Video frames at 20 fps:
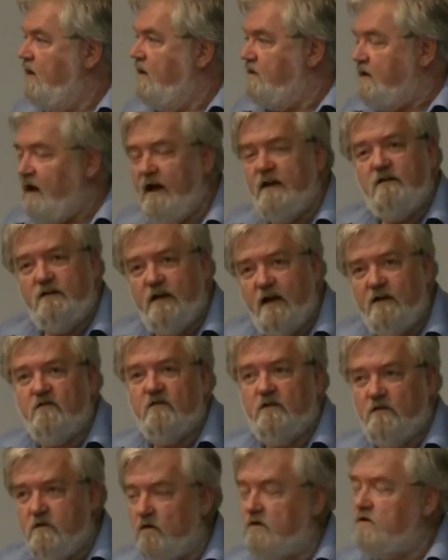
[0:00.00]
That
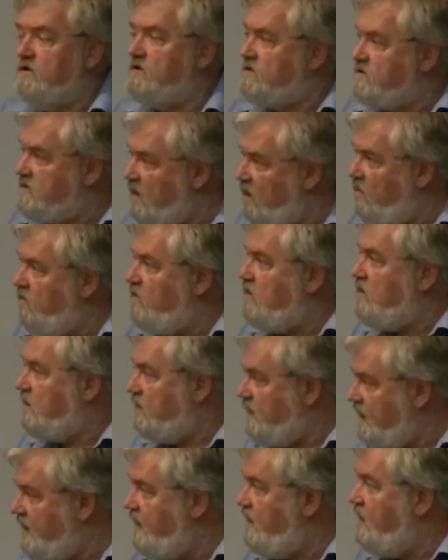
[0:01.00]
desk looks so
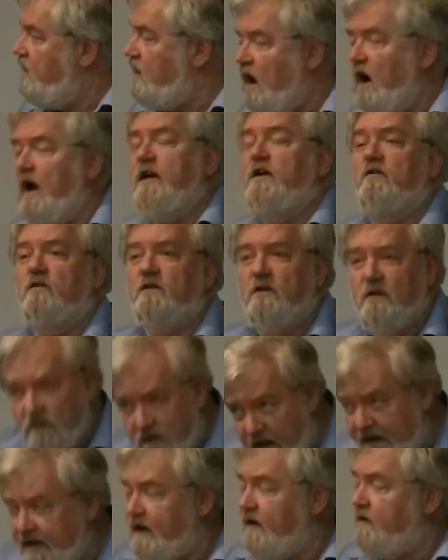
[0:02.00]
clean I could
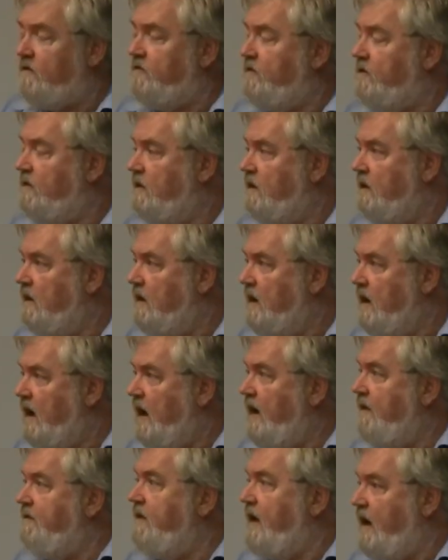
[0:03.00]
lick it."
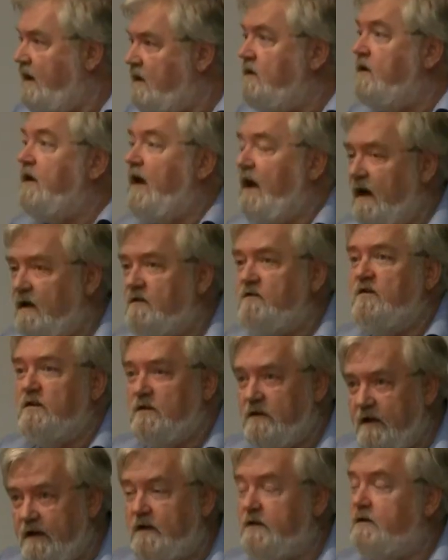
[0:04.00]
And then they had to
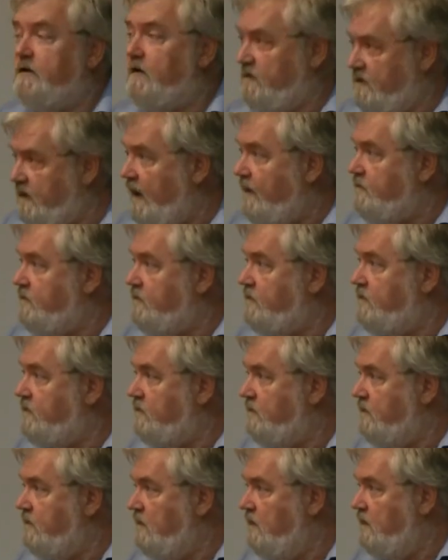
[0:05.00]
lick their desk.
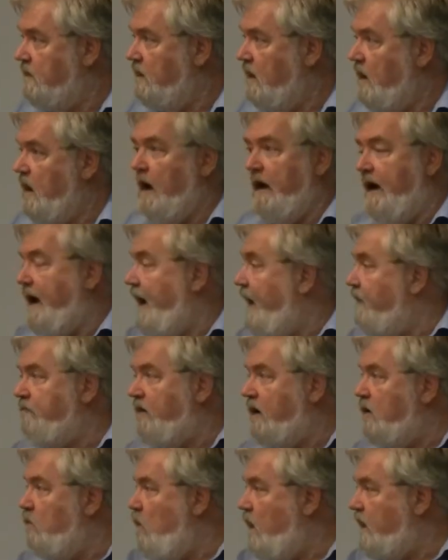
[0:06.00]
And
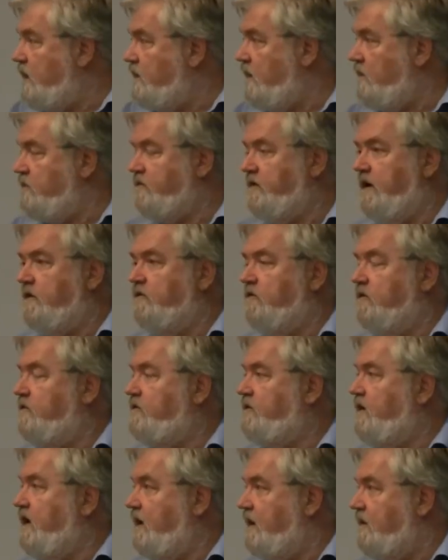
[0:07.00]
every one of those
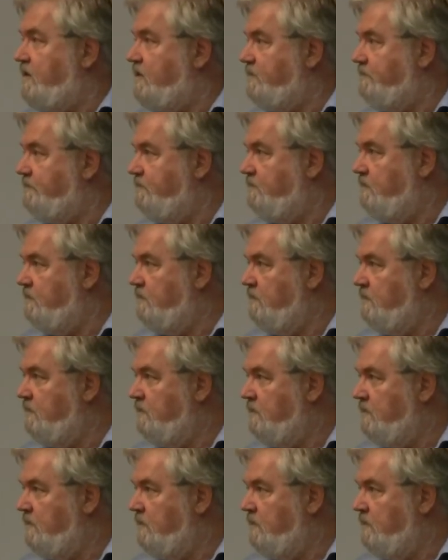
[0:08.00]
teachers did it.